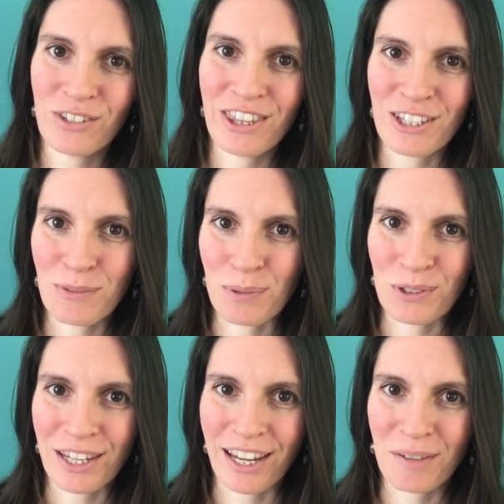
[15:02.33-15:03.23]
with this
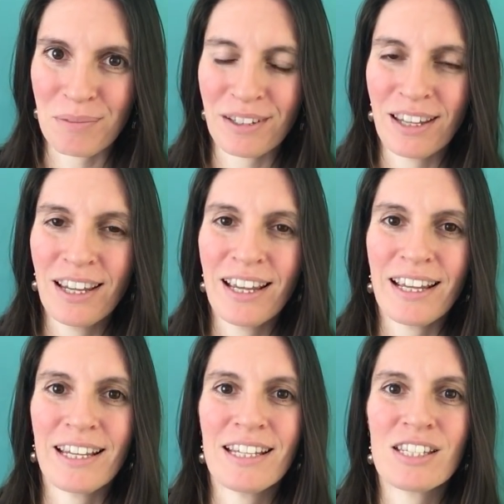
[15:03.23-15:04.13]
boot camp
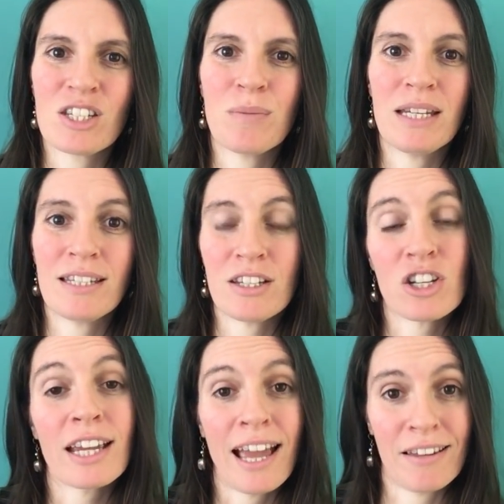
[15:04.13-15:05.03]
is to be
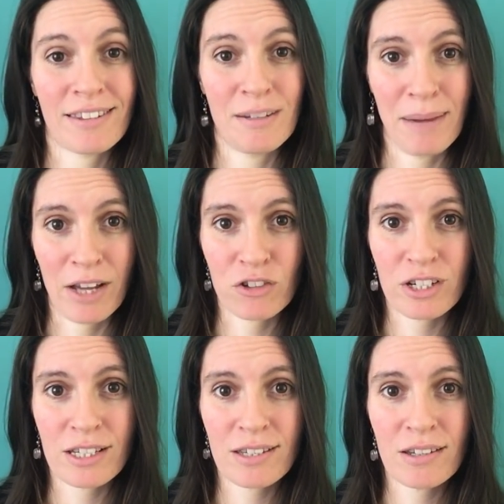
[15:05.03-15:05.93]
teaching healthy
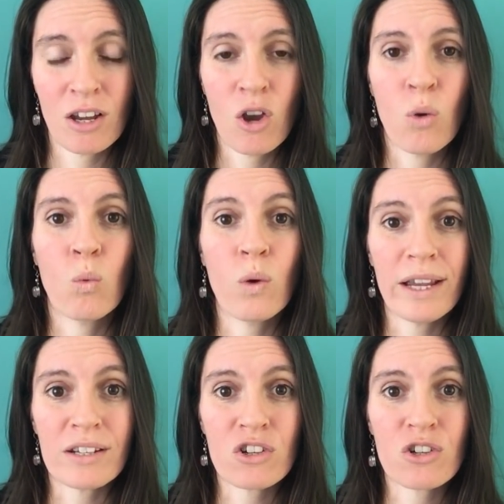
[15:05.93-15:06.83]
boundaries,
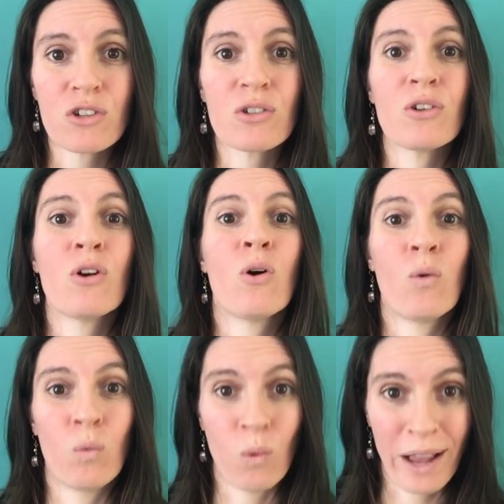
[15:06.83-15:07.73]
which,
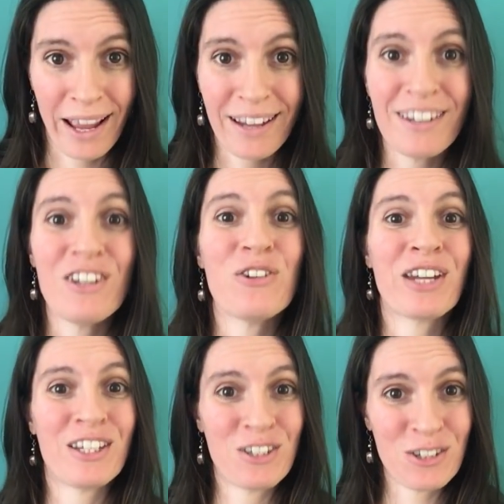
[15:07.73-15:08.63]
when you
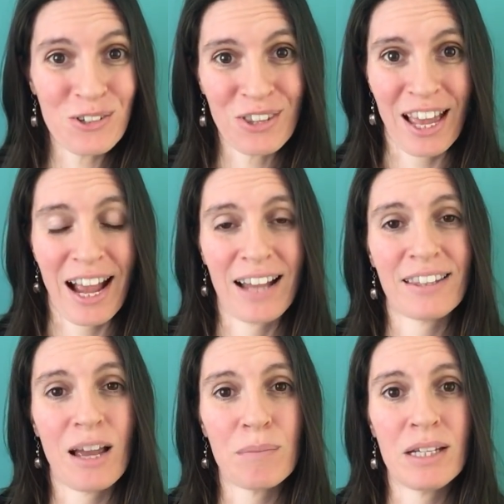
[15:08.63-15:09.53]
can do that,
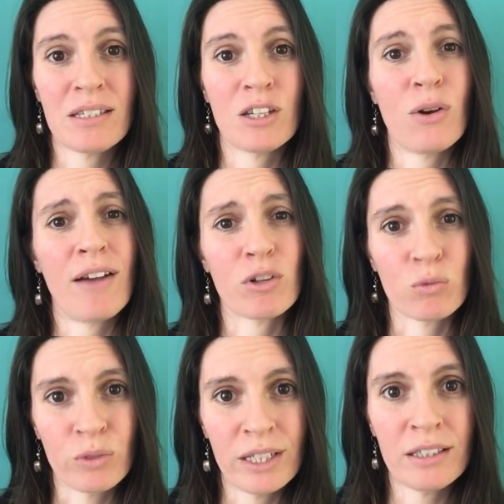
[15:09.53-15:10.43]
that means that you have a
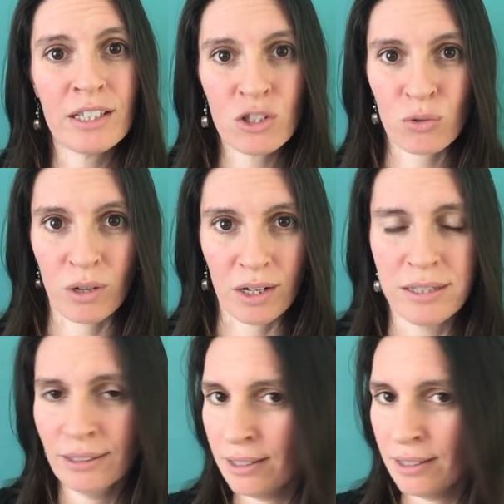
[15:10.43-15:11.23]
really strong,